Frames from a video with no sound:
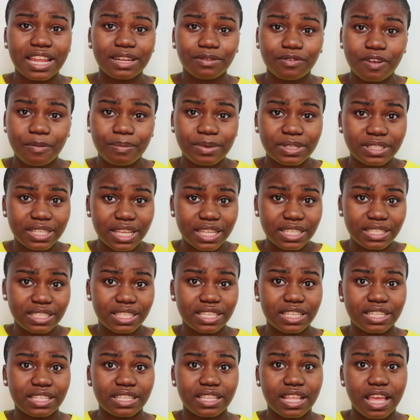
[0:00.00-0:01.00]
and
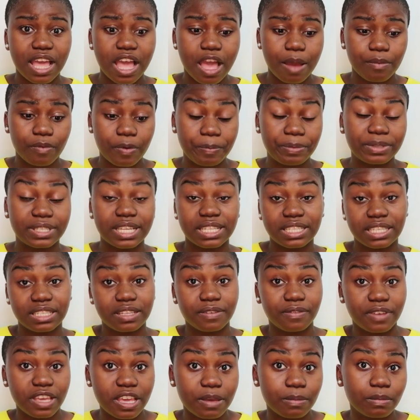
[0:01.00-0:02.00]

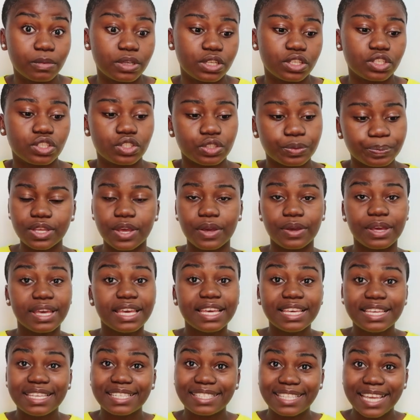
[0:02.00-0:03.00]
representative image. So
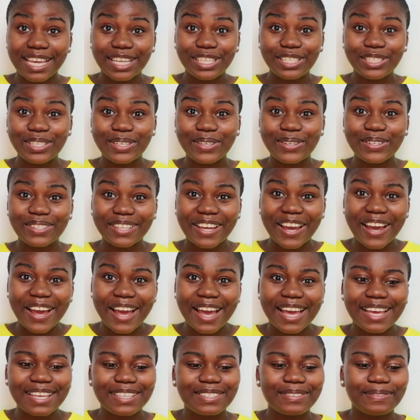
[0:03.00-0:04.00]
stay tuned,
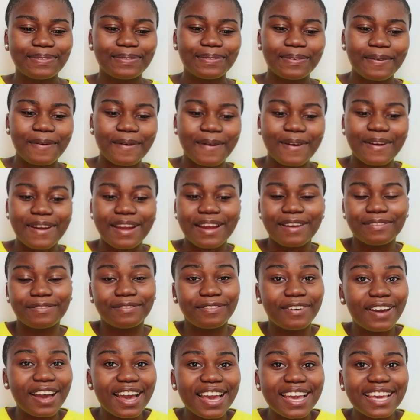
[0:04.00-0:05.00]
guys, for
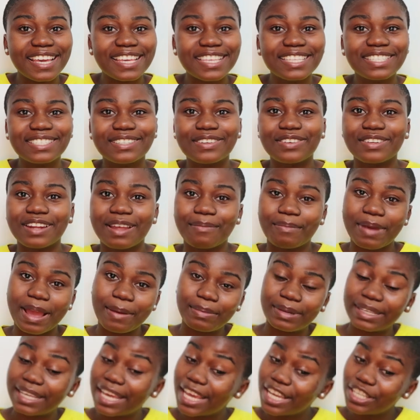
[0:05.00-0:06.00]
advice on my
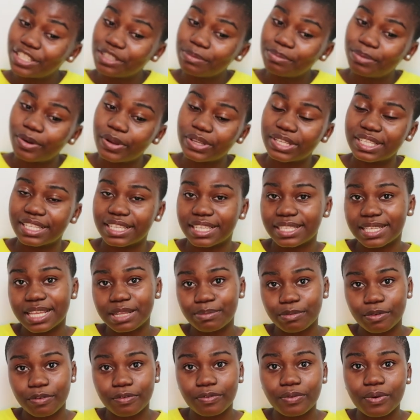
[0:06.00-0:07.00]
application process, as I
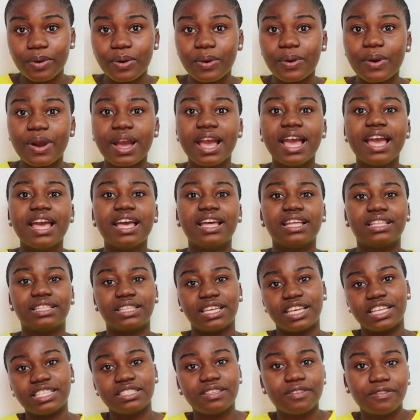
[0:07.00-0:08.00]
said before,
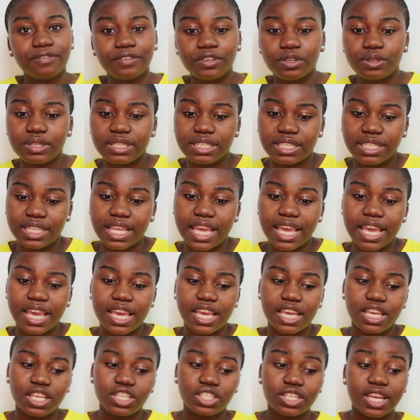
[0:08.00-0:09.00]
the interview
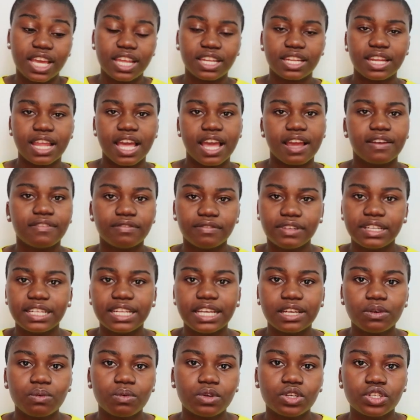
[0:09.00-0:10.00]
stage, and
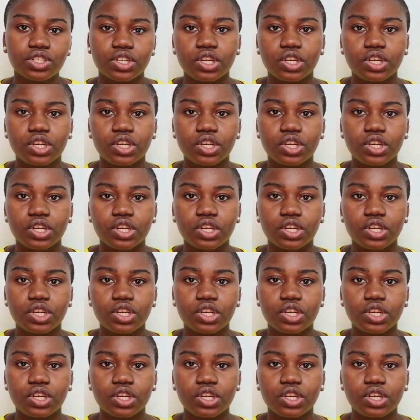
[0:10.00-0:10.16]
really, I want